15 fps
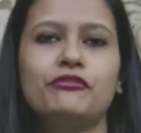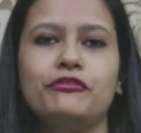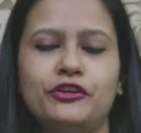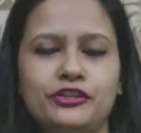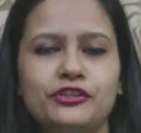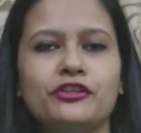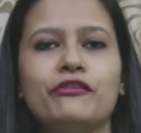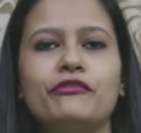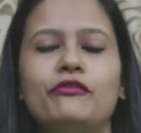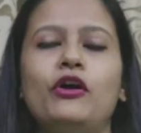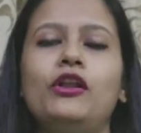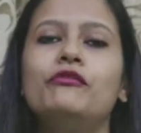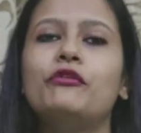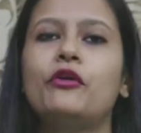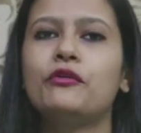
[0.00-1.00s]
First of
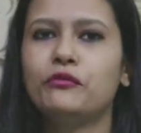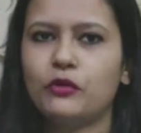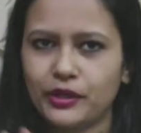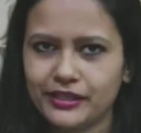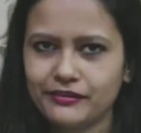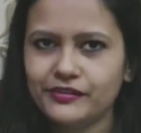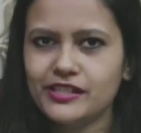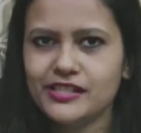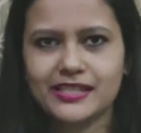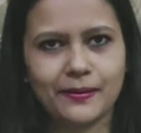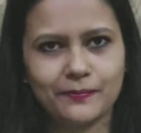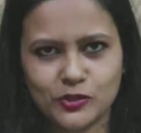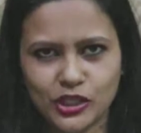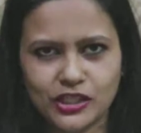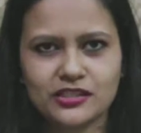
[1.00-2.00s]
all, for whatever
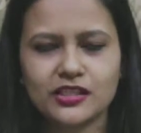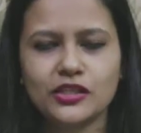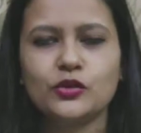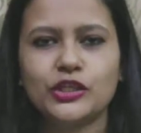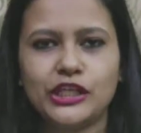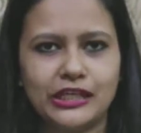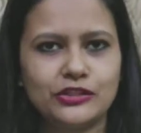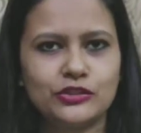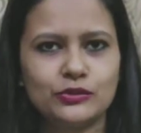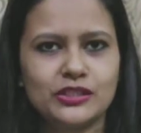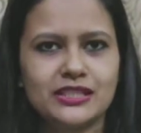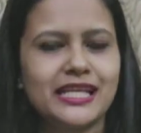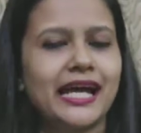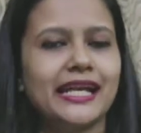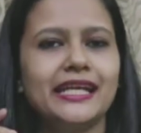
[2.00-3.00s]
subjects you need to
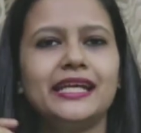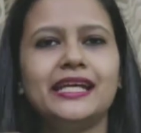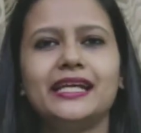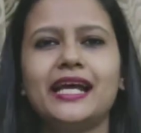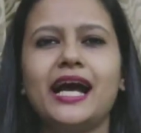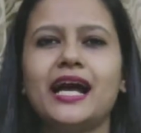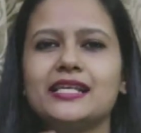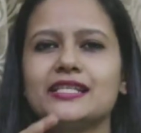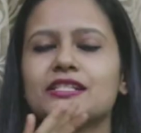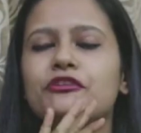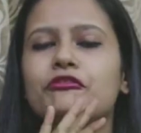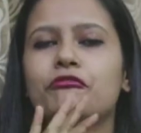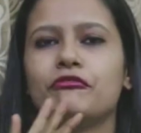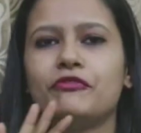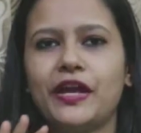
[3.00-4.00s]
study, it has
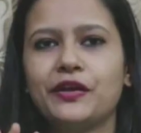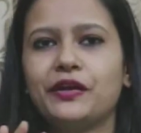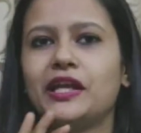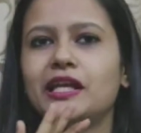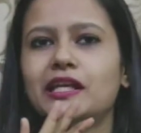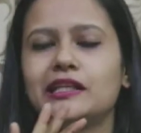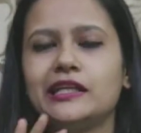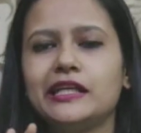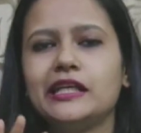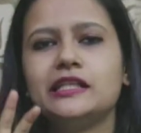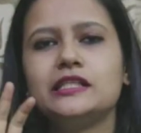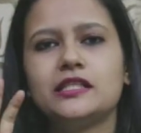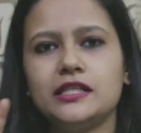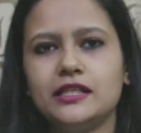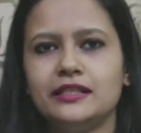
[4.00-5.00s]
a very
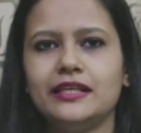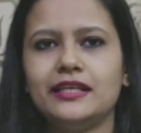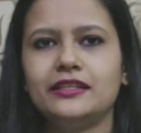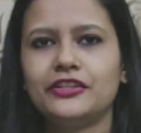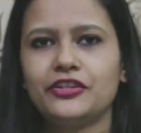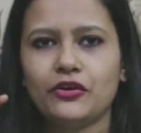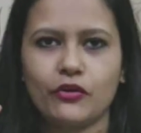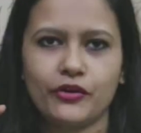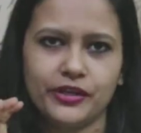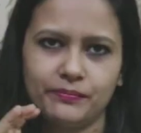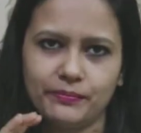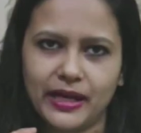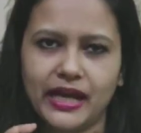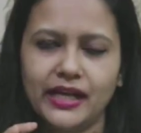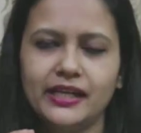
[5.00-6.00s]
clean, detailed theory
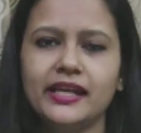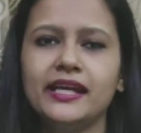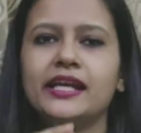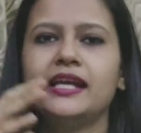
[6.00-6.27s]
part.